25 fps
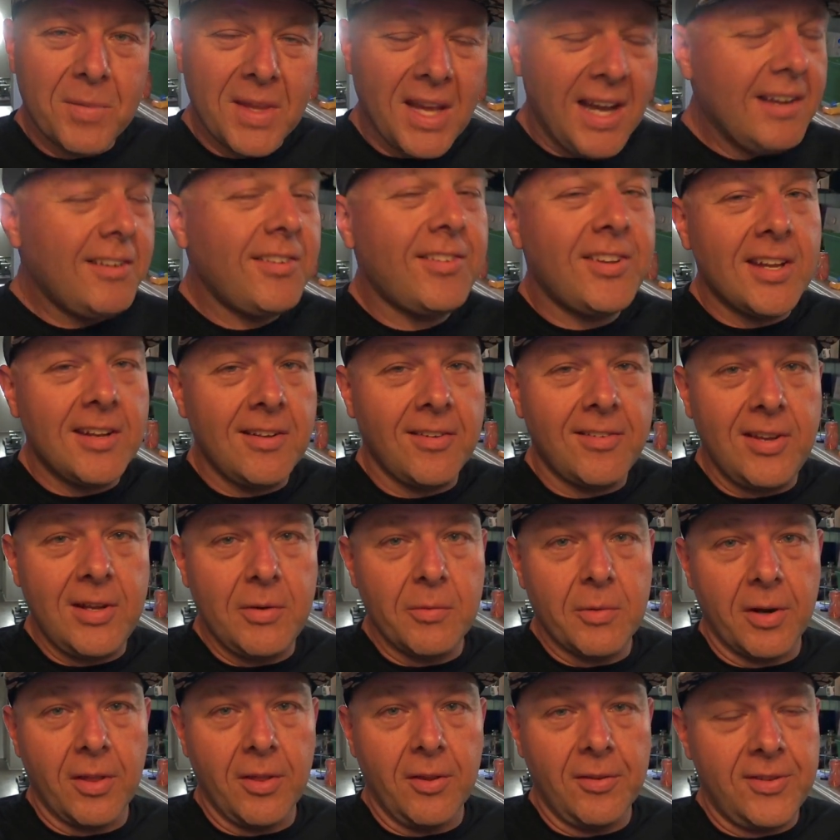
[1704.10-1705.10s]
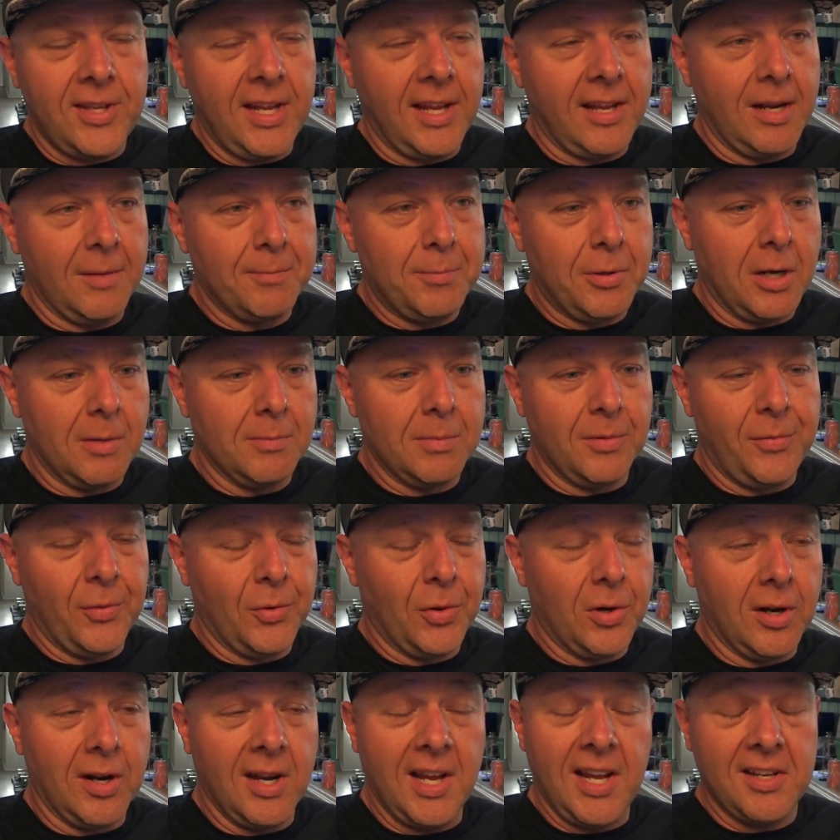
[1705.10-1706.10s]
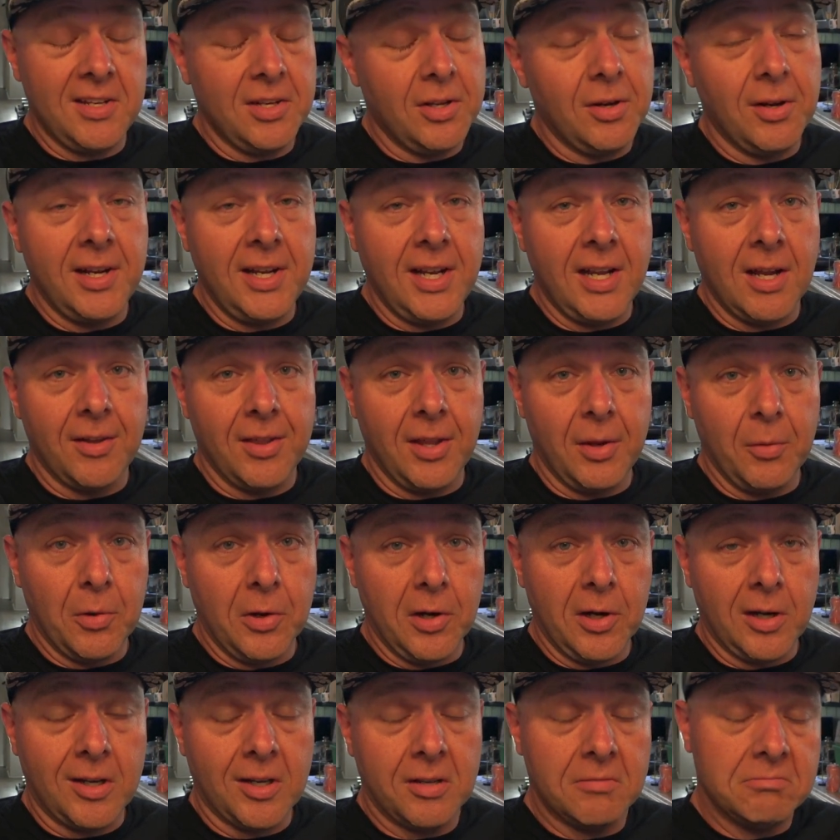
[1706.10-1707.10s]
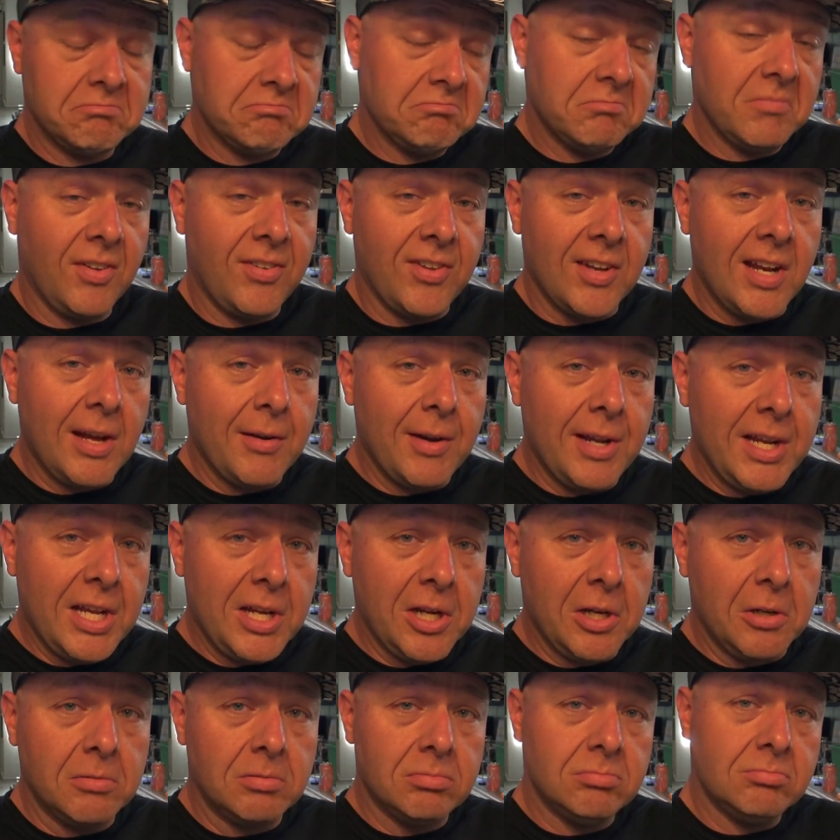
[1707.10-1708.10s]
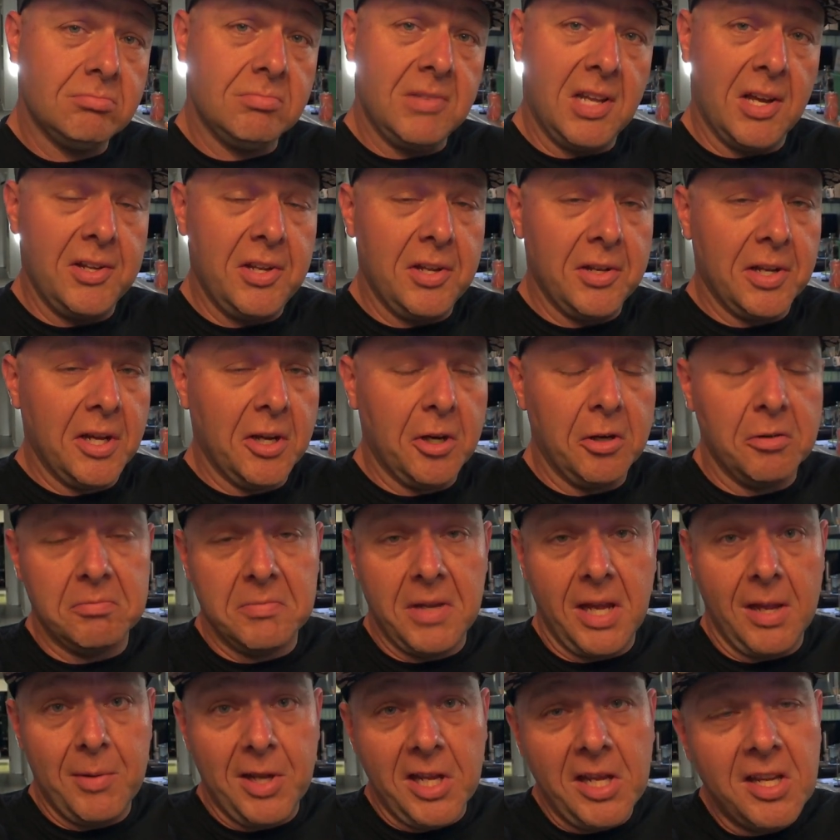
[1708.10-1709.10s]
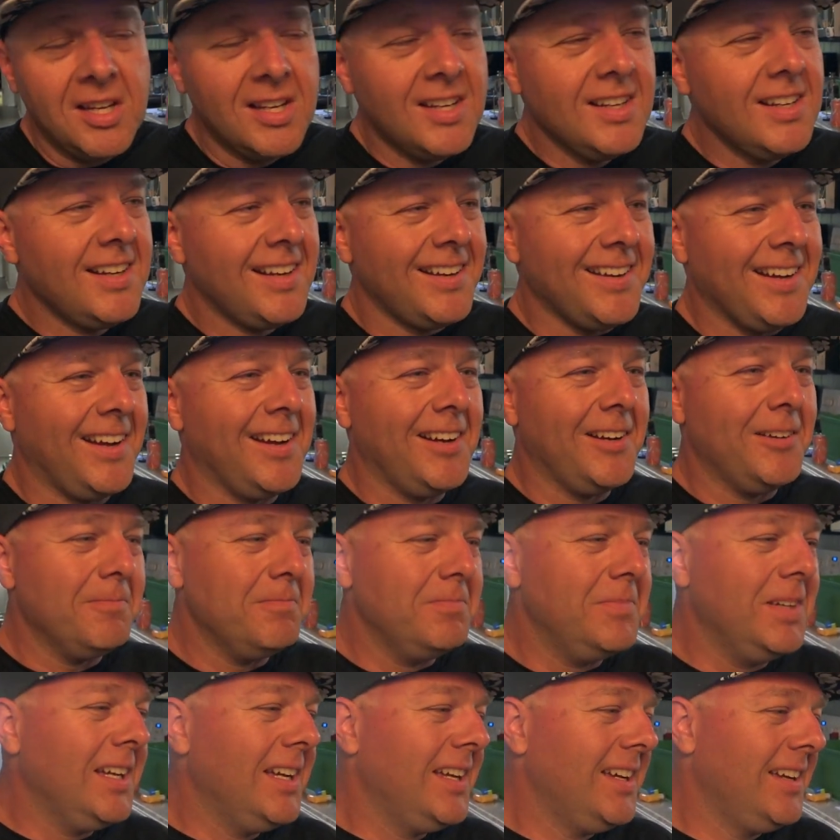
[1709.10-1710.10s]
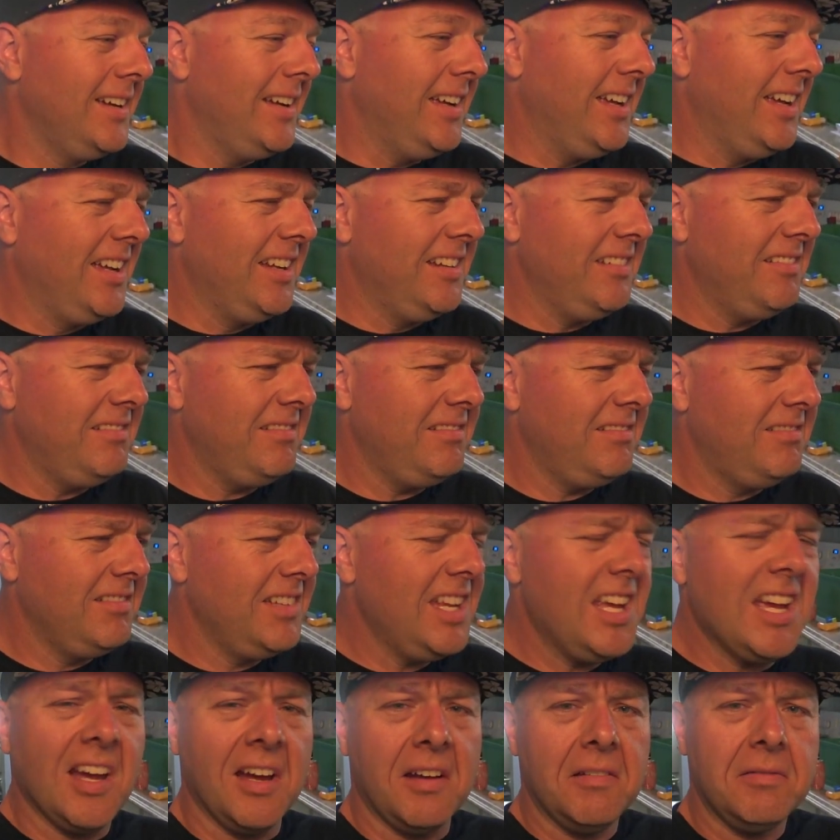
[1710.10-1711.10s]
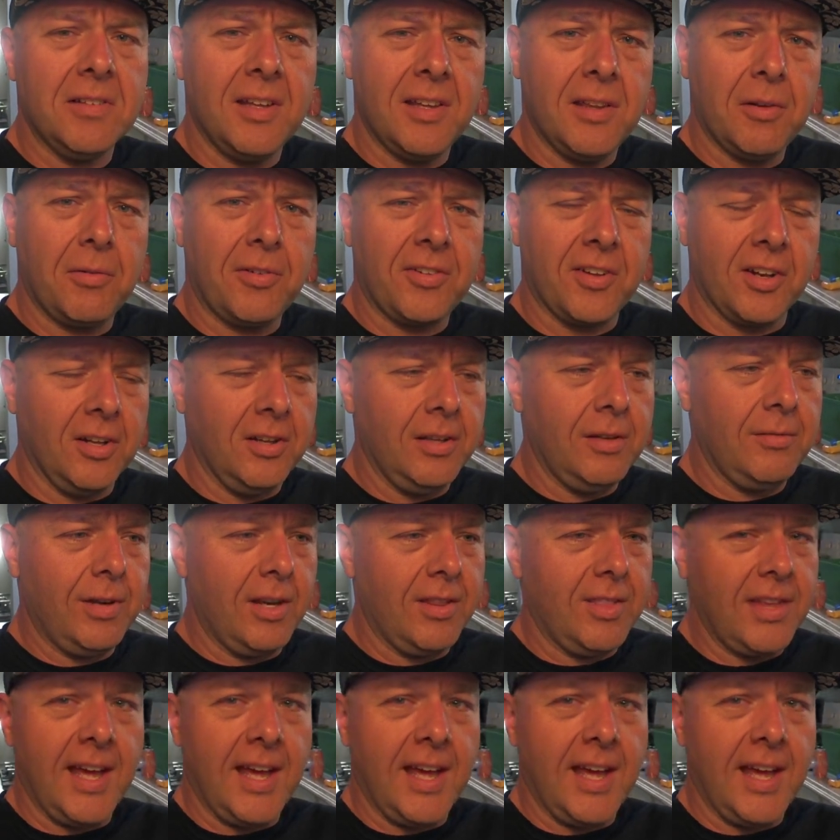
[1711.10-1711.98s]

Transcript: I just hadn't seen one of those taken apart before. I had no idea how they worked. So now I know. Now you know, maybe. Um, and yeah, I think we're just going to leave it at